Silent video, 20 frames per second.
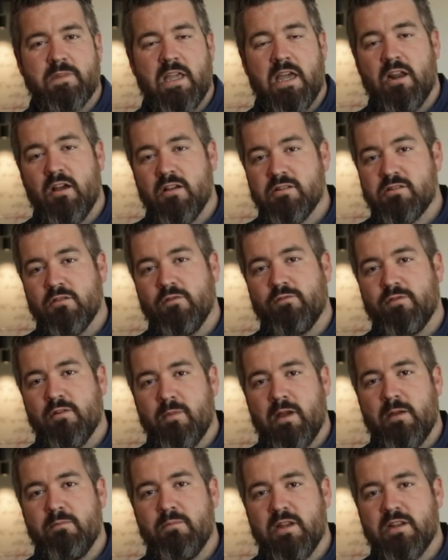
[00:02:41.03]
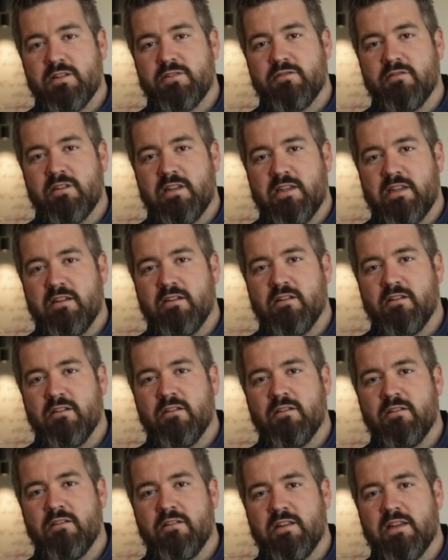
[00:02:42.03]
and also for my ministry
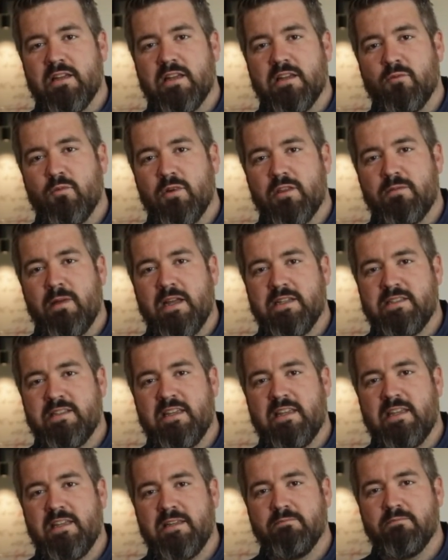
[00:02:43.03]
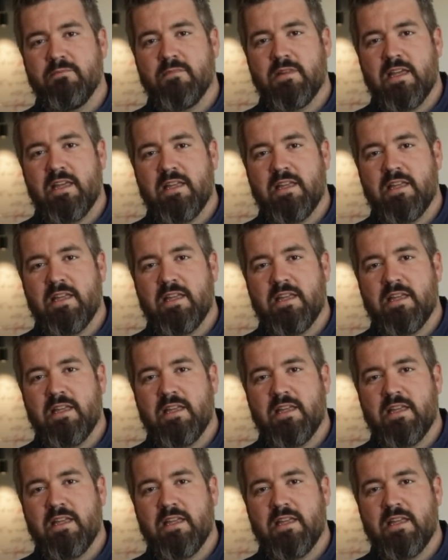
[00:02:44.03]
here uh, with my team.